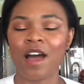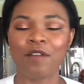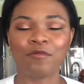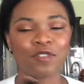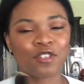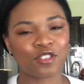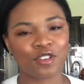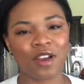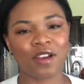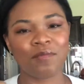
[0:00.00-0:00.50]
I'm
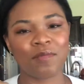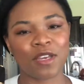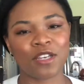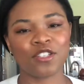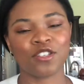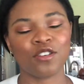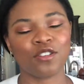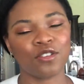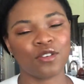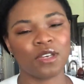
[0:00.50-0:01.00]
just trying to make
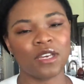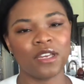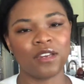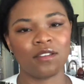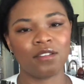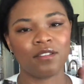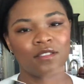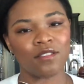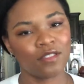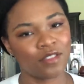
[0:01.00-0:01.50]
sure you
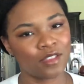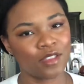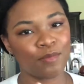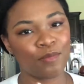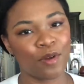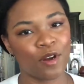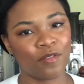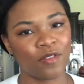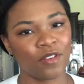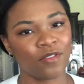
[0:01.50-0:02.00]
get the
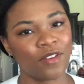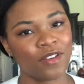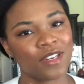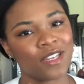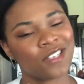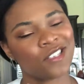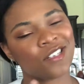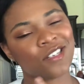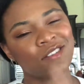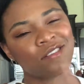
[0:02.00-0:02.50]
perfect
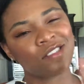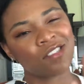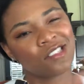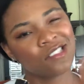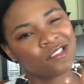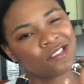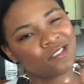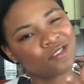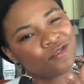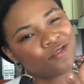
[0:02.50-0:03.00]
foundation
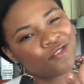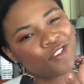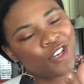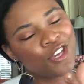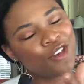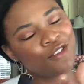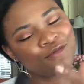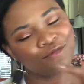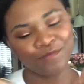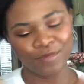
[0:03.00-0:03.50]
for
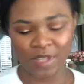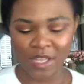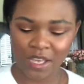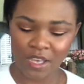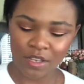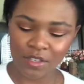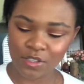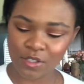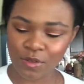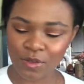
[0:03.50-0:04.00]
you.
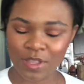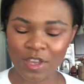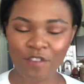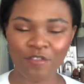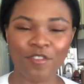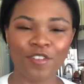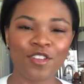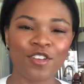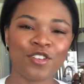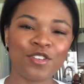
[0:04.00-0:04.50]
So
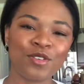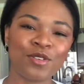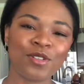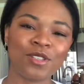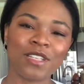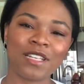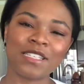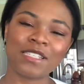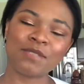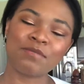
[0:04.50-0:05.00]
without further ado,
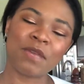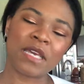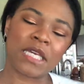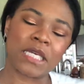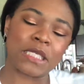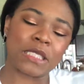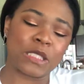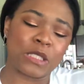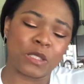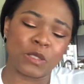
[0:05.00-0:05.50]
let's make
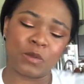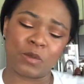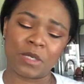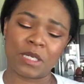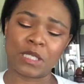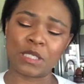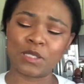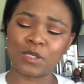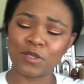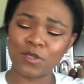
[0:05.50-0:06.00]
it do what
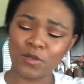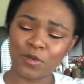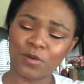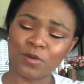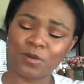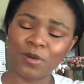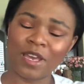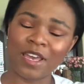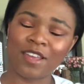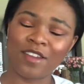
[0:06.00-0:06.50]
it
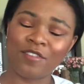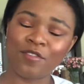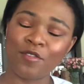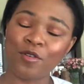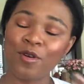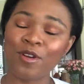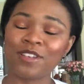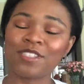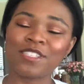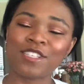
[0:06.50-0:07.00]
do. And of
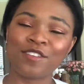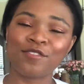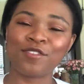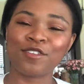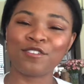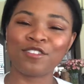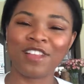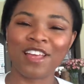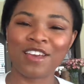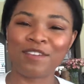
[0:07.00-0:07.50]
course, if
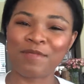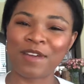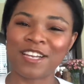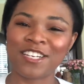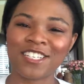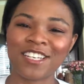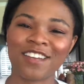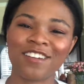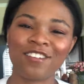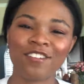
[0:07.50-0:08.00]
you like my
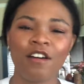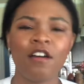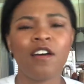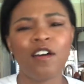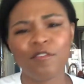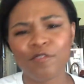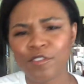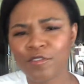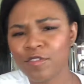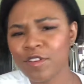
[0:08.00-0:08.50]
channel,
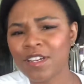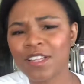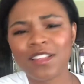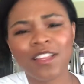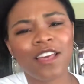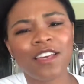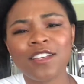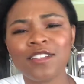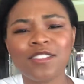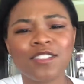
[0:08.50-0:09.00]
feel free to
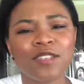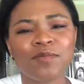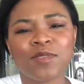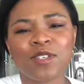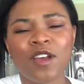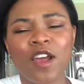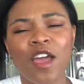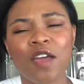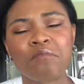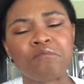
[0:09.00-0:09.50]
like and
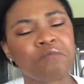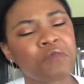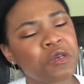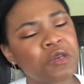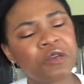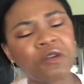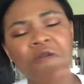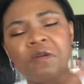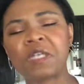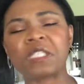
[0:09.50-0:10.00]
subscribe. You
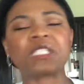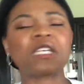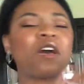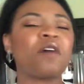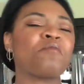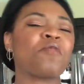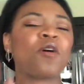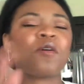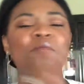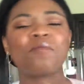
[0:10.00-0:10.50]
can always
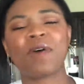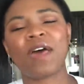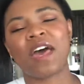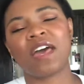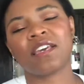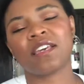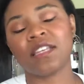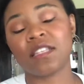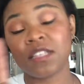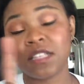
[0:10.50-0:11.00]
come on
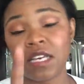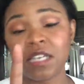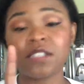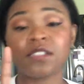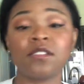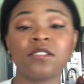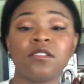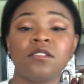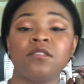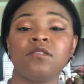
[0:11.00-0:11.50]
back,
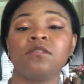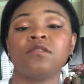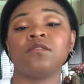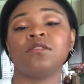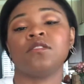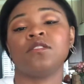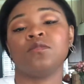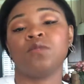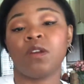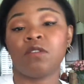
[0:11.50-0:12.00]
unless
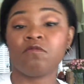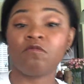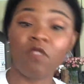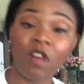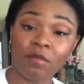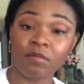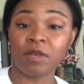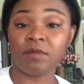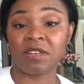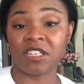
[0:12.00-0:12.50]
you ain't
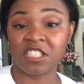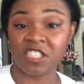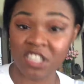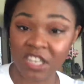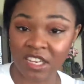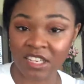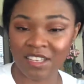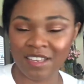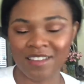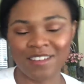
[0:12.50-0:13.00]
run me my
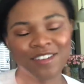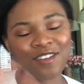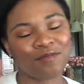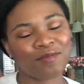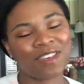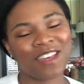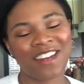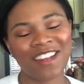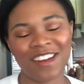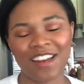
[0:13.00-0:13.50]
check yet. No, I'm
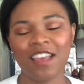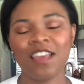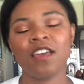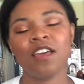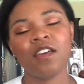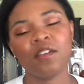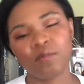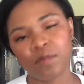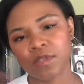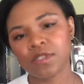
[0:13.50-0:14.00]
kidding.
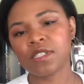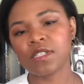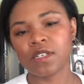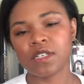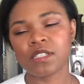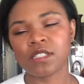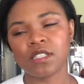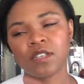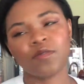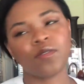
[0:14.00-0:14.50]
But
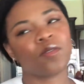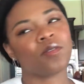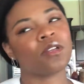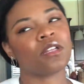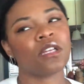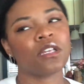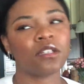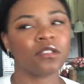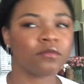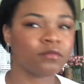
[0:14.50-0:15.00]
seriously, if you want
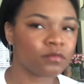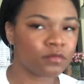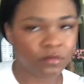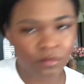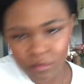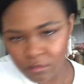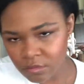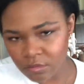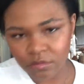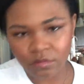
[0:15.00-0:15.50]
to like
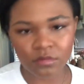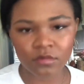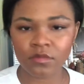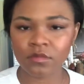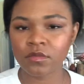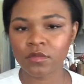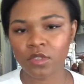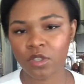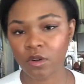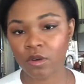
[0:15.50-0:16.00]

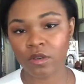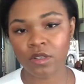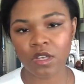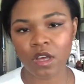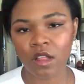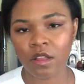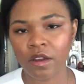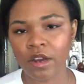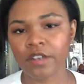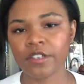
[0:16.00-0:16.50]
throw
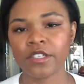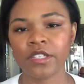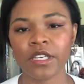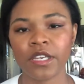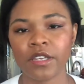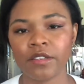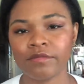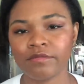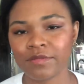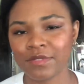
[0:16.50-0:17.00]
$1 at your
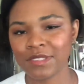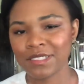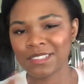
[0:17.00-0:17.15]
kid.